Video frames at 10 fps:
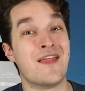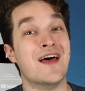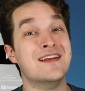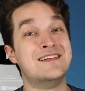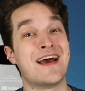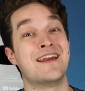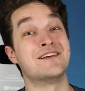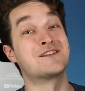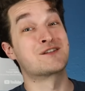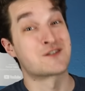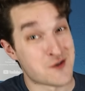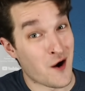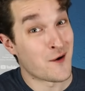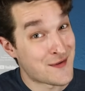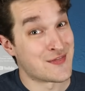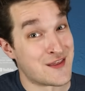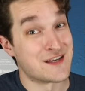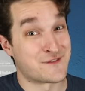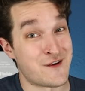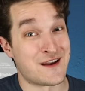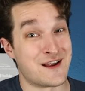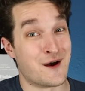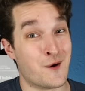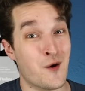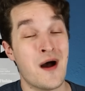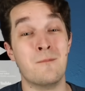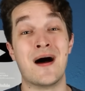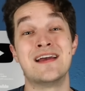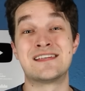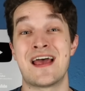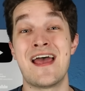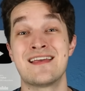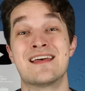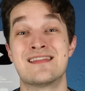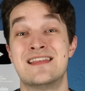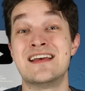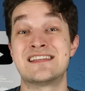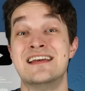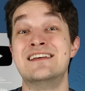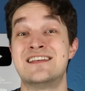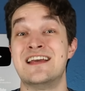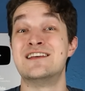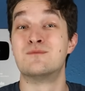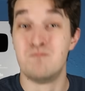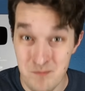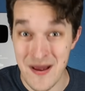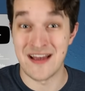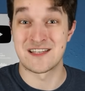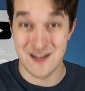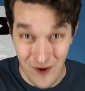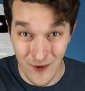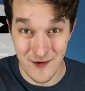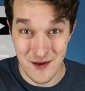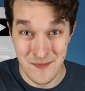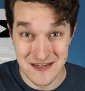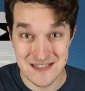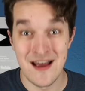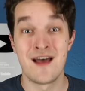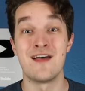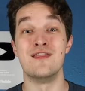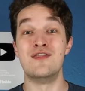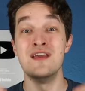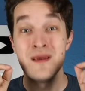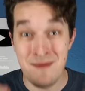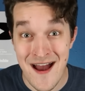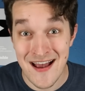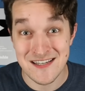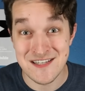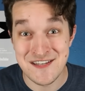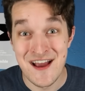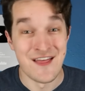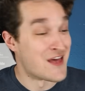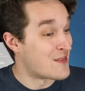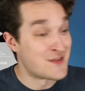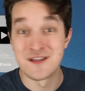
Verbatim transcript: that Dennis started this video by saying that this is his best argument. The best that